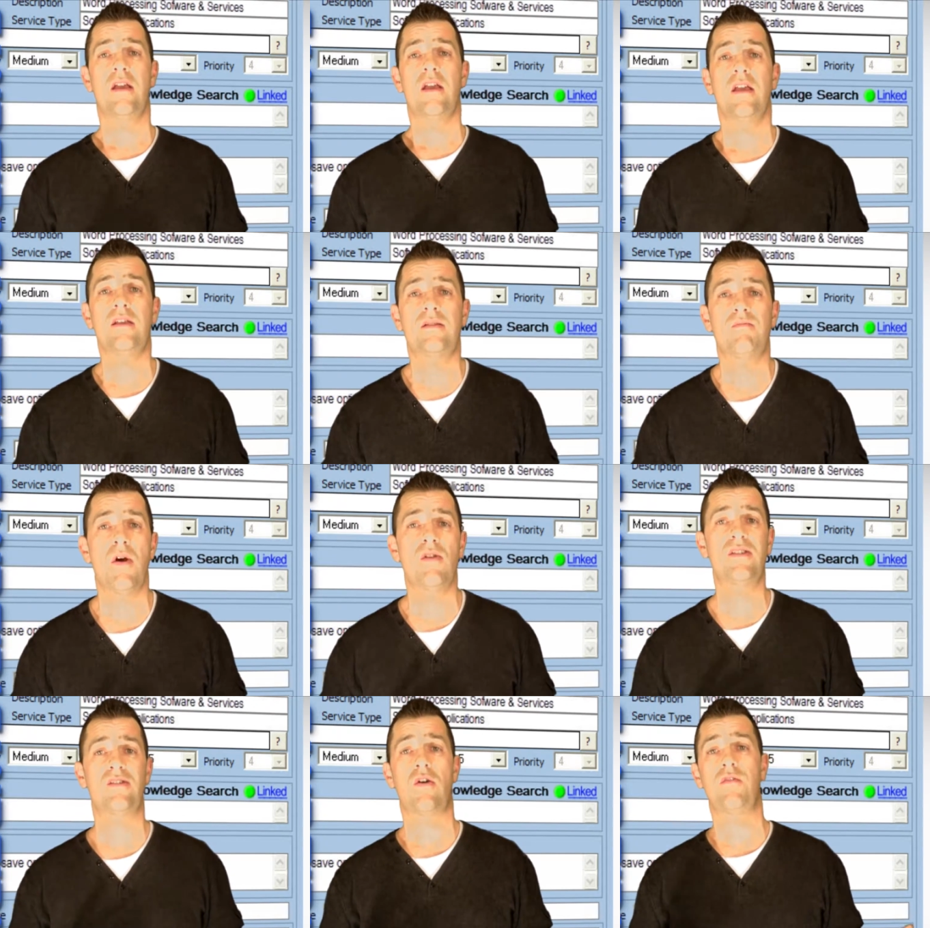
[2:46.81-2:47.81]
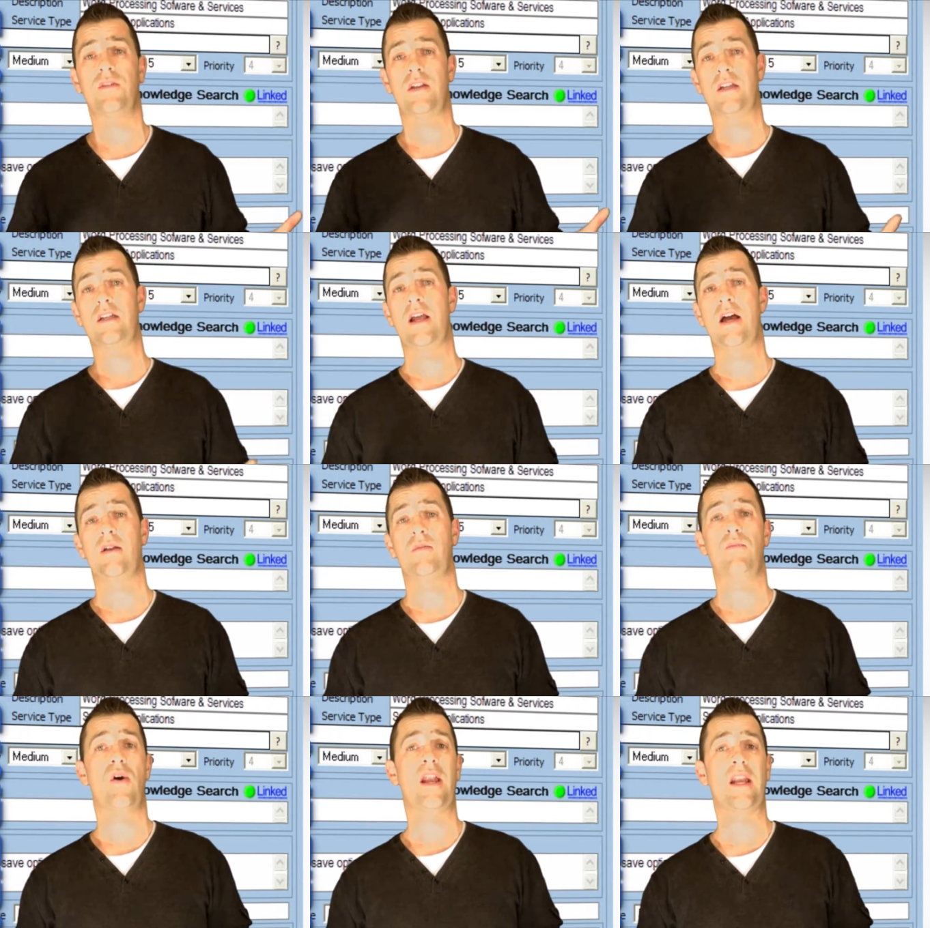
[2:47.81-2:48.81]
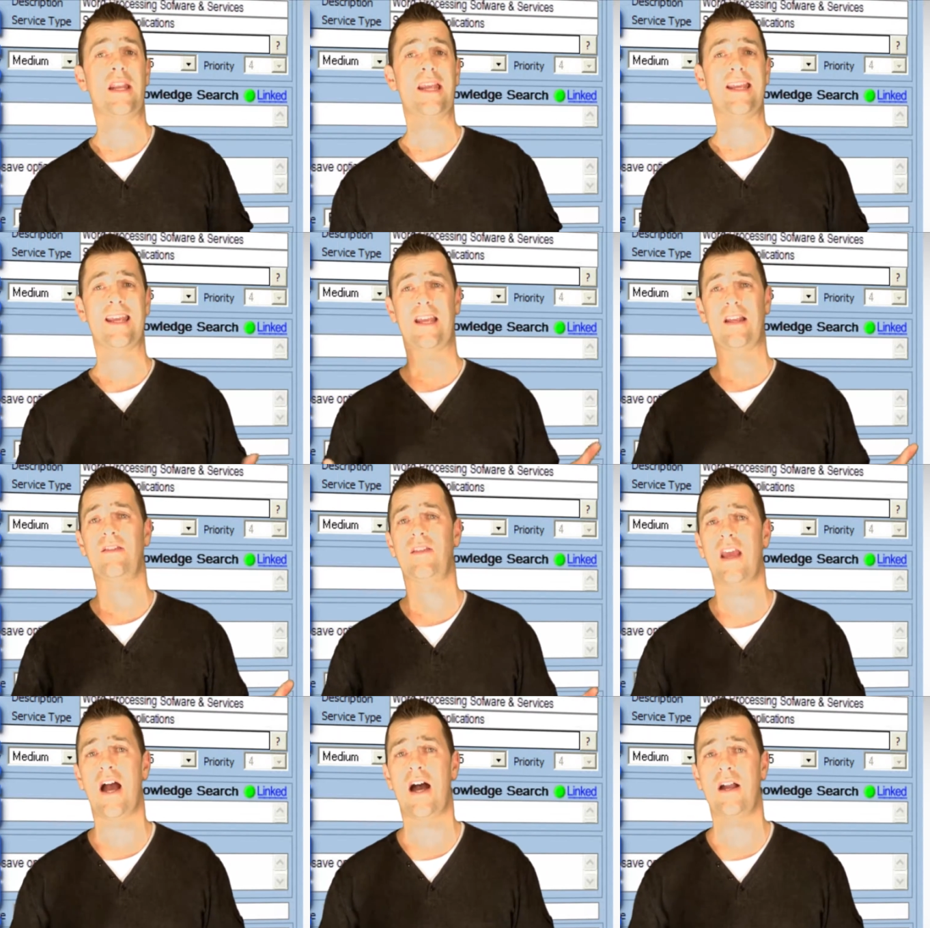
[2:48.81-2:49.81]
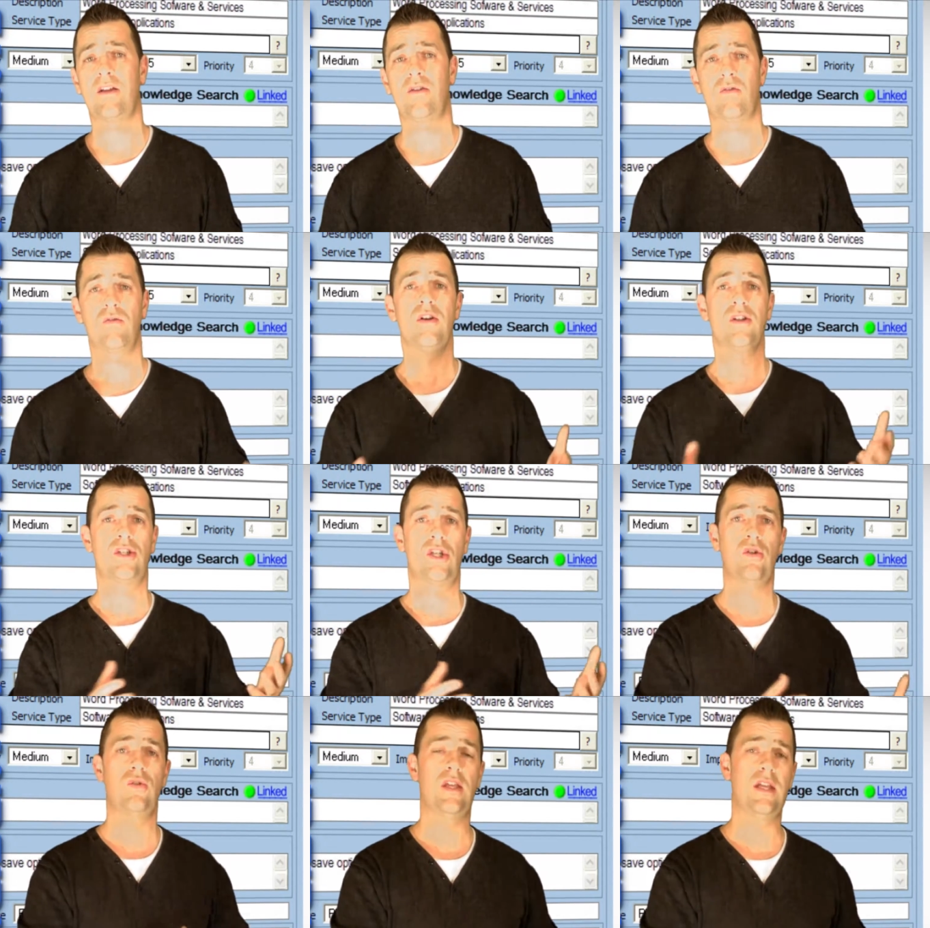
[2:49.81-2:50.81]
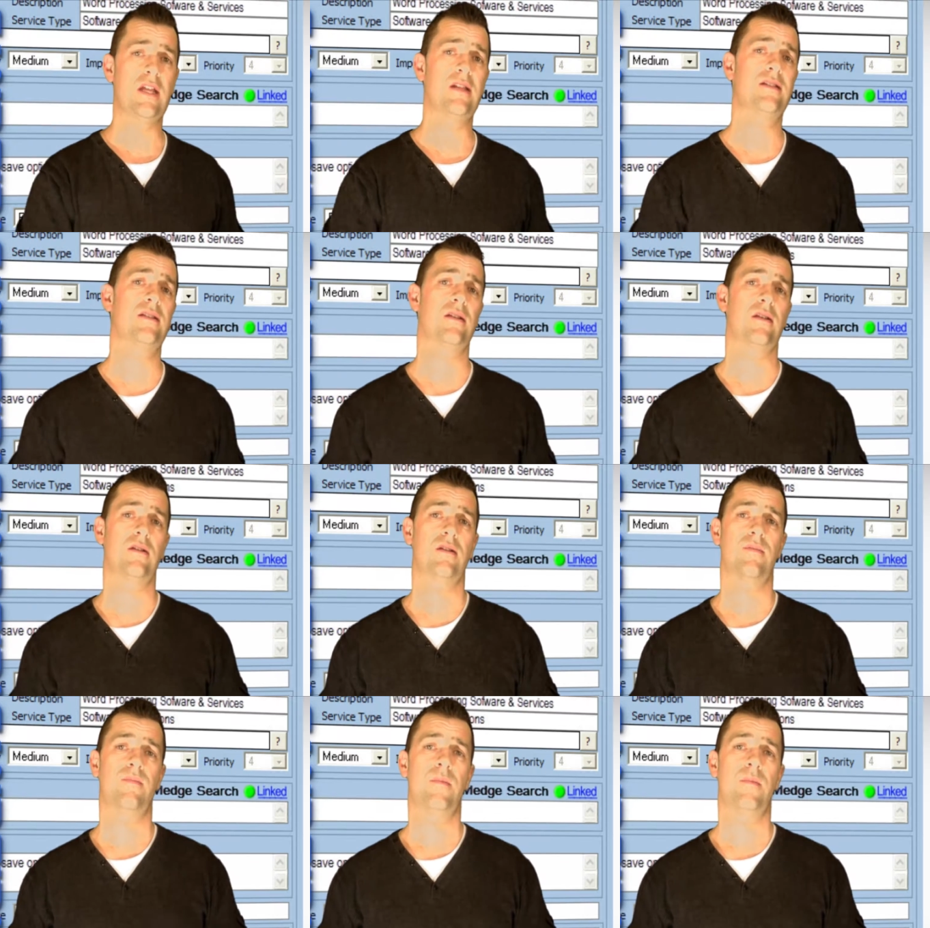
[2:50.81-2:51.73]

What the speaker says: is most often done by linking the article to the incident.